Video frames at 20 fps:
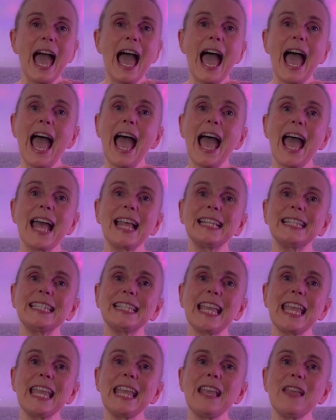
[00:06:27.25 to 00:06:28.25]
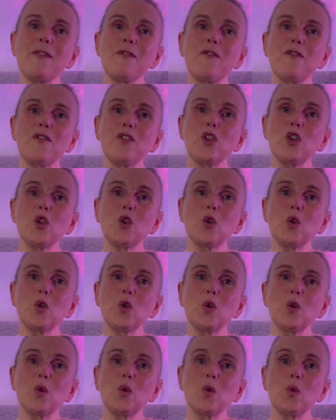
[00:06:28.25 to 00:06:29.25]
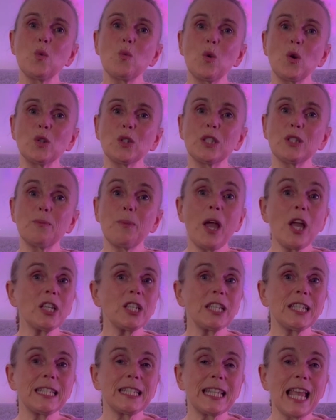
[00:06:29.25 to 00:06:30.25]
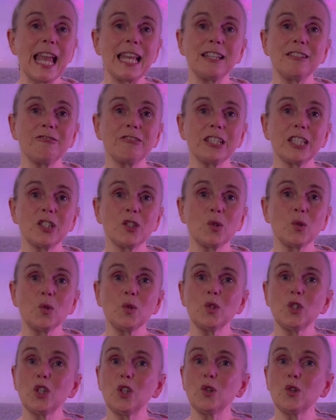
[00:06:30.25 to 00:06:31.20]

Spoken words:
And if you want to purchase any crystals,